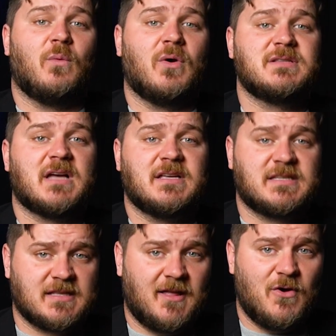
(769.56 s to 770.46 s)
was a
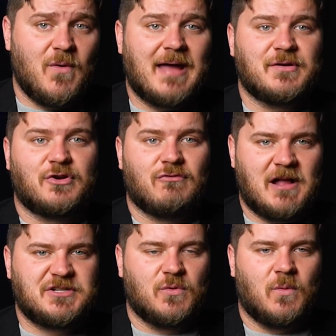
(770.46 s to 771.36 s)
slow and
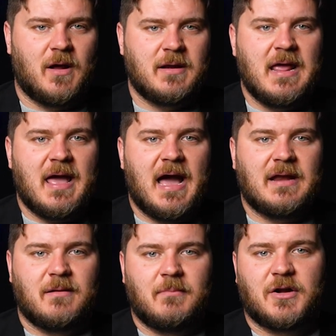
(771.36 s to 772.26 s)
gradual one,
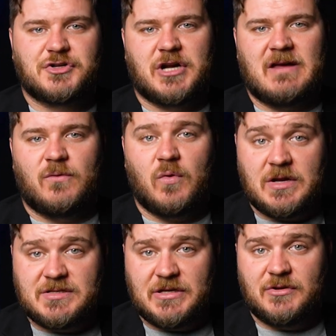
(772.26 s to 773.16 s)
and Marchstiefel
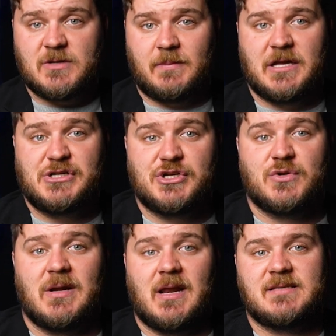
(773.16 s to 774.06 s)
continued to be issued
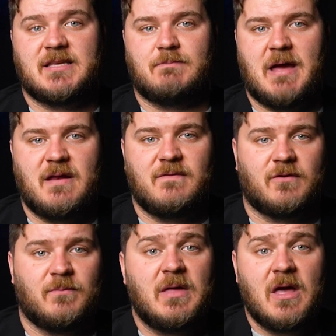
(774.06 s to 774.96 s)
to enlisted men
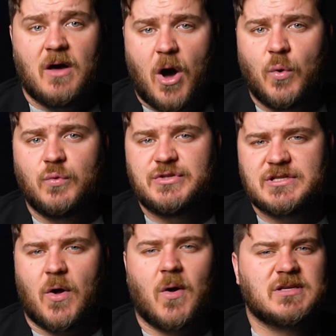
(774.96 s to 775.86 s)
from old
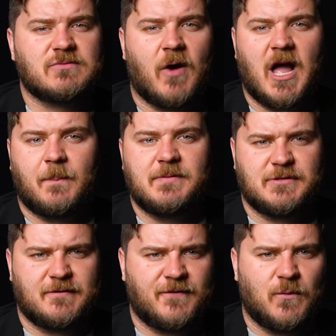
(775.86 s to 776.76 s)
stocks right up
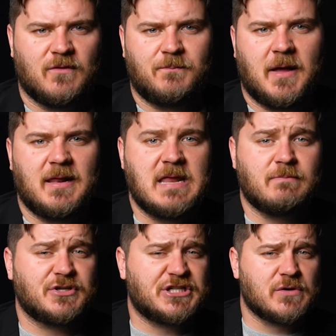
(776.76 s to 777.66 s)
until the fall of Berlin,
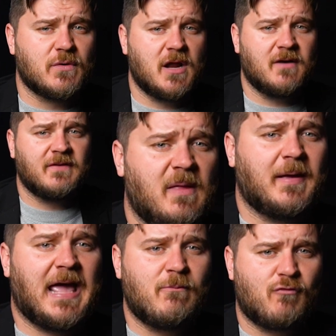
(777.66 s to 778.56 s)
but sure enough, they
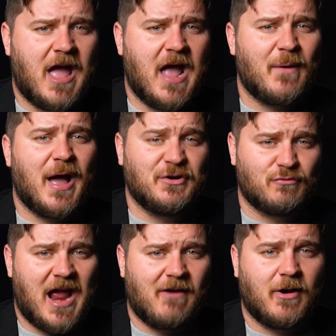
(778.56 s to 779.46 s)
became rarer and
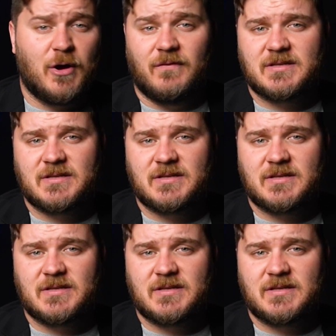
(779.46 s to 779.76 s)
rarer over